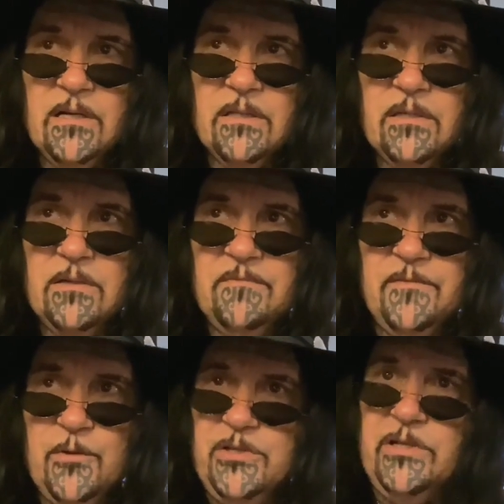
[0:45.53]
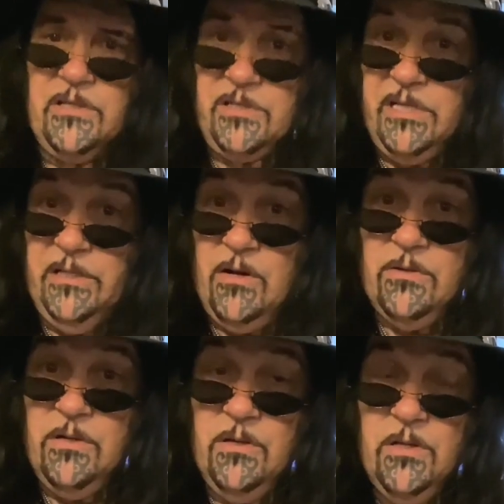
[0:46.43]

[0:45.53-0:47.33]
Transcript: the Virgin Casino.